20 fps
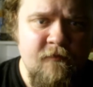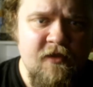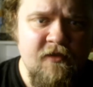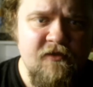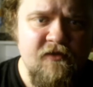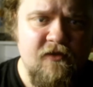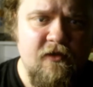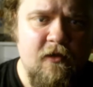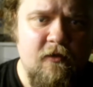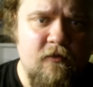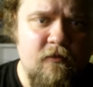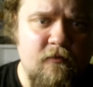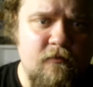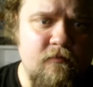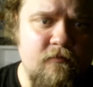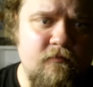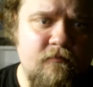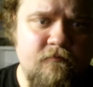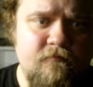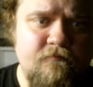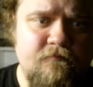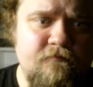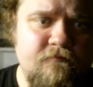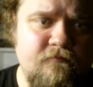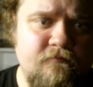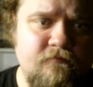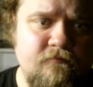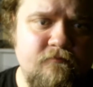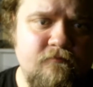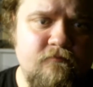So
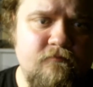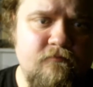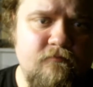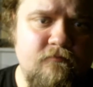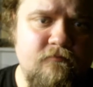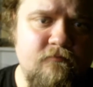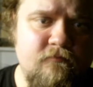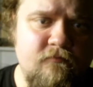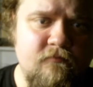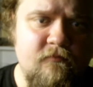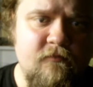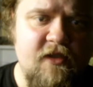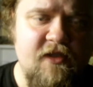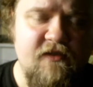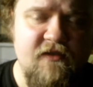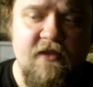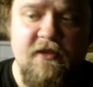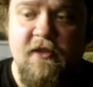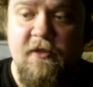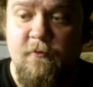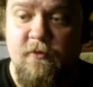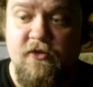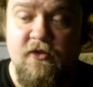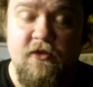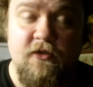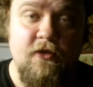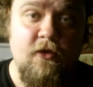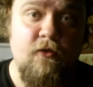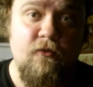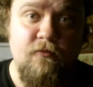he said that he was
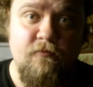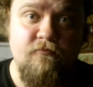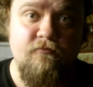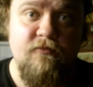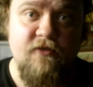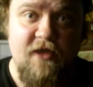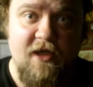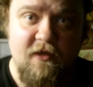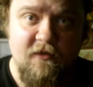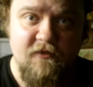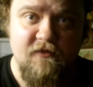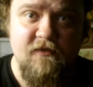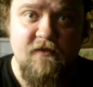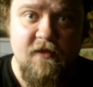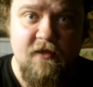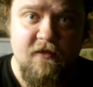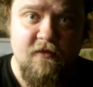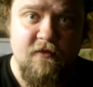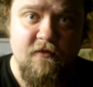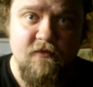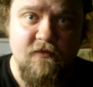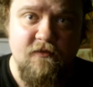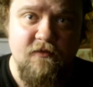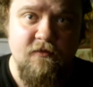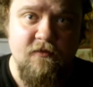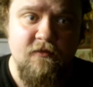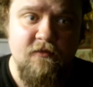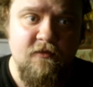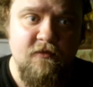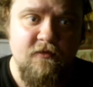going to go downstairs
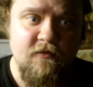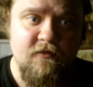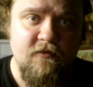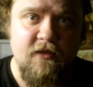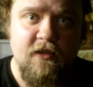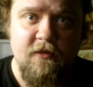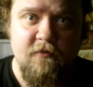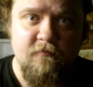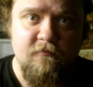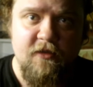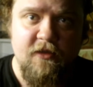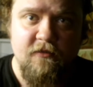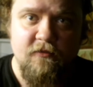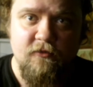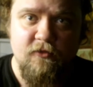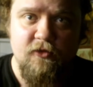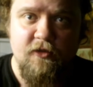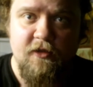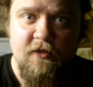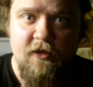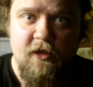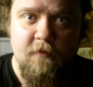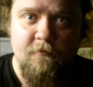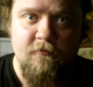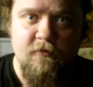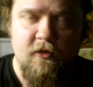and look it up.